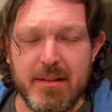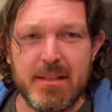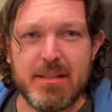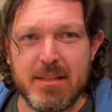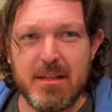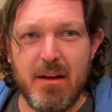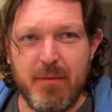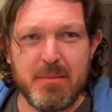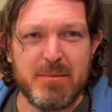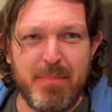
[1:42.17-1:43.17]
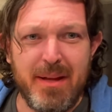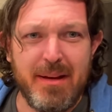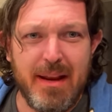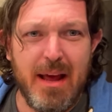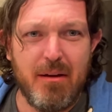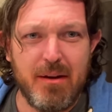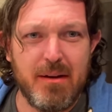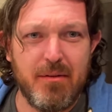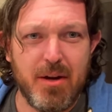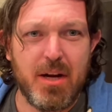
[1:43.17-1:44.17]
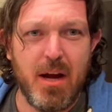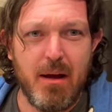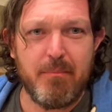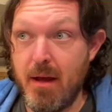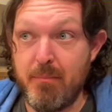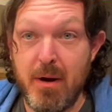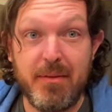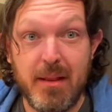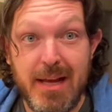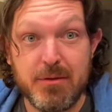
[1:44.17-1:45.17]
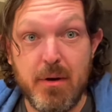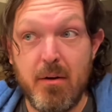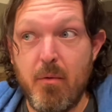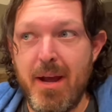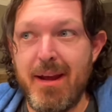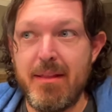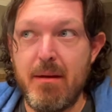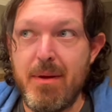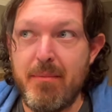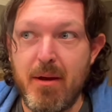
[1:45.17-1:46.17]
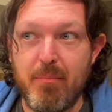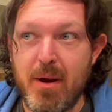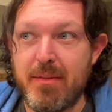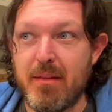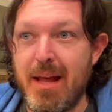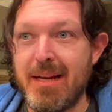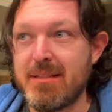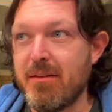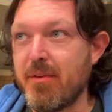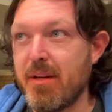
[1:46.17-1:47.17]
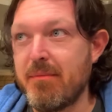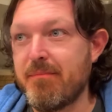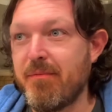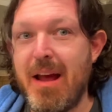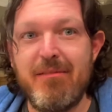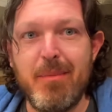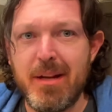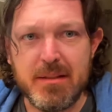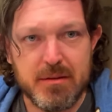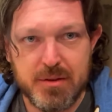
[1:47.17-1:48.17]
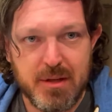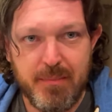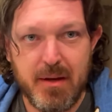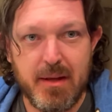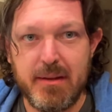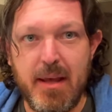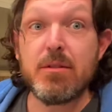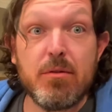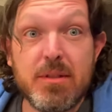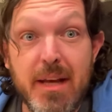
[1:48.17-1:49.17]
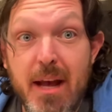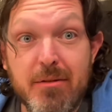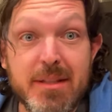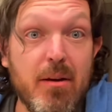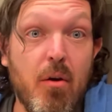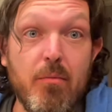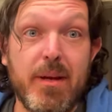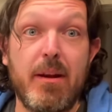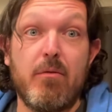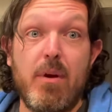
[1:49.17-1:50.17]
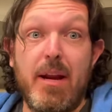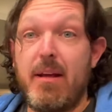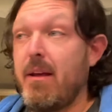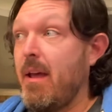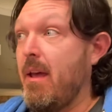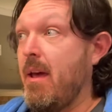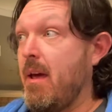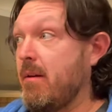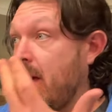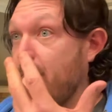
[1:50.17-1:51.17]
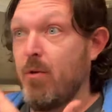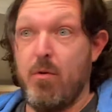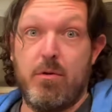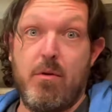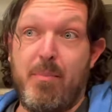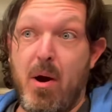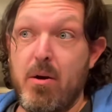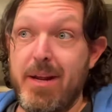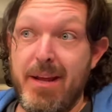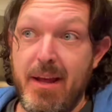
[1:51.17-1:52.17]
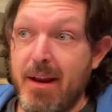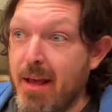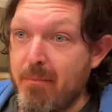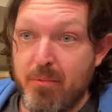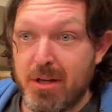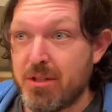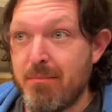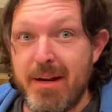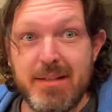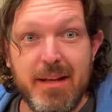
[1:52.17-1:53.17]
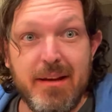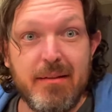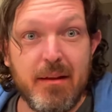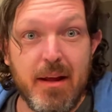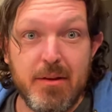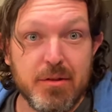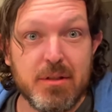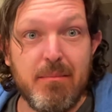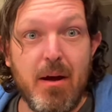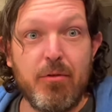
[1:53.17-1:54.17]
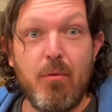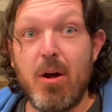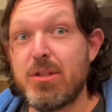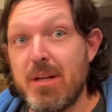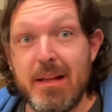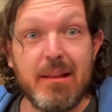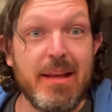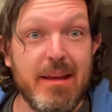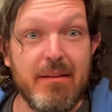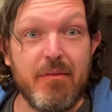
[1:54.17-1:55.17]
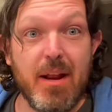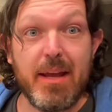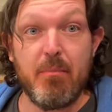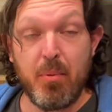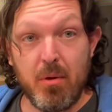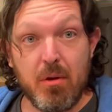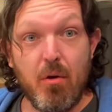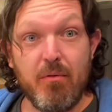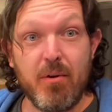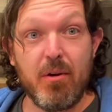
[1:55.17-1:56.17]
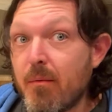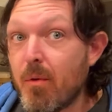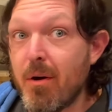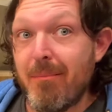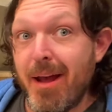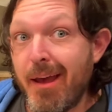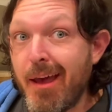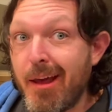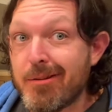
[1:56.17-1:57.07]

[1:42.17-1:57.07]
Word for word: this stuff. I'm spitting it out into a cup. I'll breathalyze right away, and then maybe I'll breathalyze every five minutes or something like that. So say I was at home getting ready, and I'm going to a party, and I'm brushing my teeth, and I use some mouthwash, and I leave, and I get pulled over. Where am I at?